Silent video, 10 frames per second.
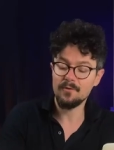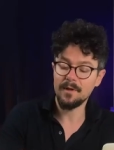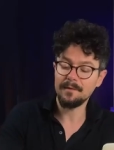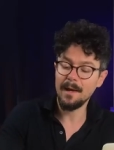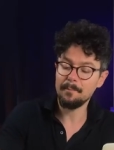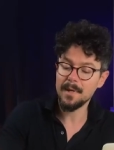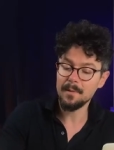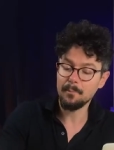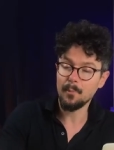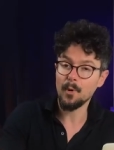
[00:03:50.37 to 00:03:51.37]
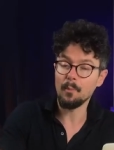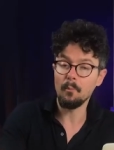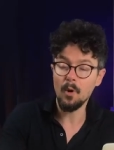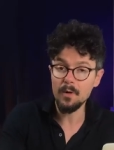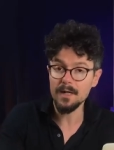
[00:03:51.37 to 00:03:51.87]
you end up being
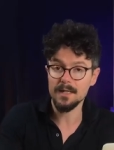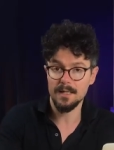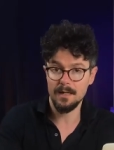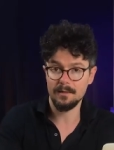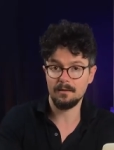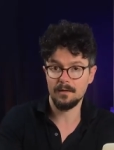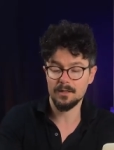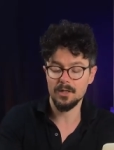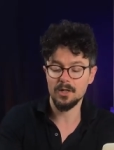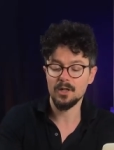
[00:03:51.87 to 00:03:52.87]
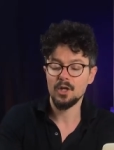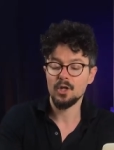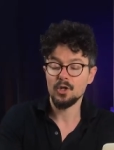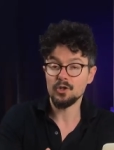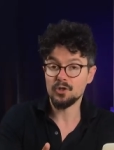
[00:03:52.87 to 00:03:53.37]
promoted as an art director,
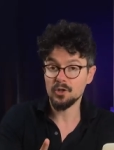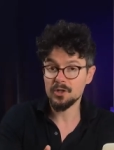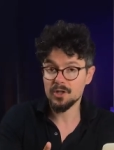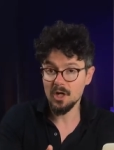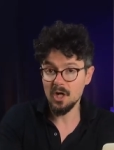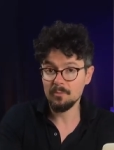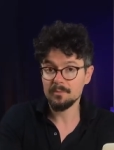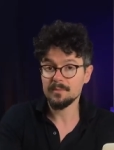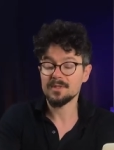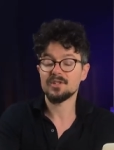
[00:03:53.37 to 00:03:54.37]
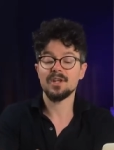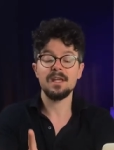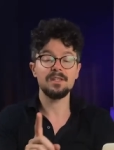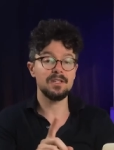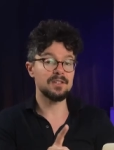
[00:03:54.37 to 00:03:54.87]
your job
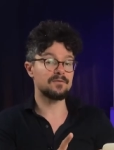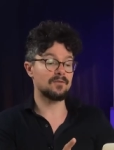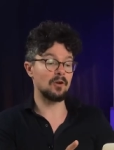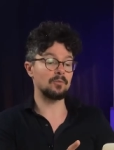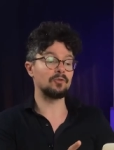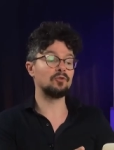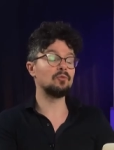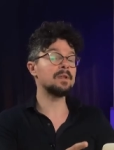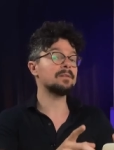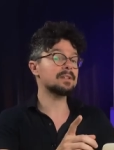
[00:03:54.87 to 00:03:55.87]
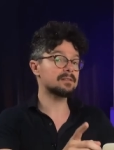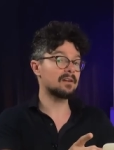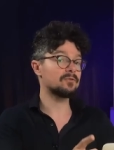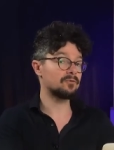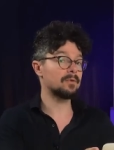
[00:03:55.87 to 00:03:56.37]
changes from doing the
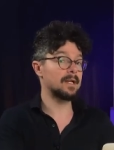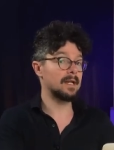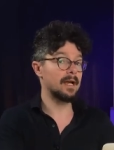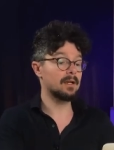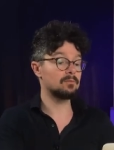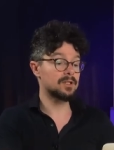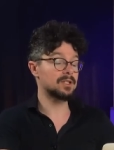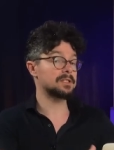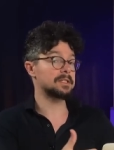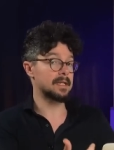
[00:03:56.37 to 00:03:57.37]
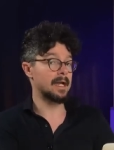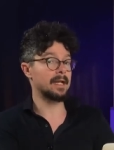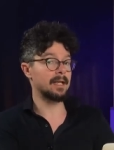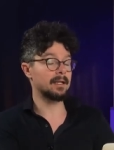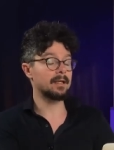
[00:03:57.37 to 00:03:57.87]
stuff you really like, which is
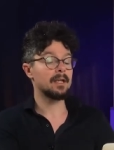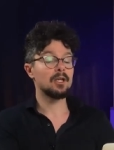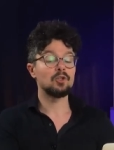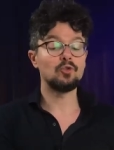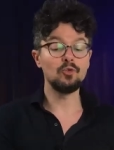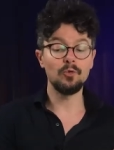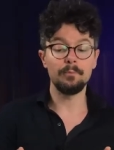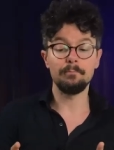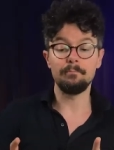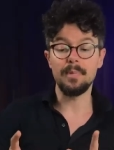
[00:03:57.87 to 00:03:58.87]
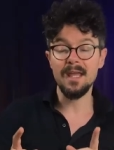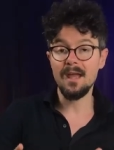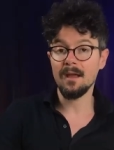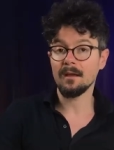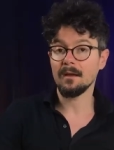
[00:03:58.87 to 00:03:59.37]
designing, to
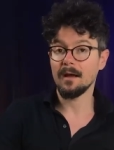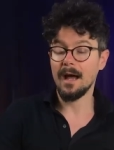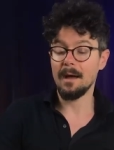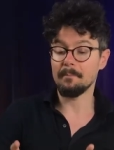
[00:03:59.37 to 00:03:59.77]
being a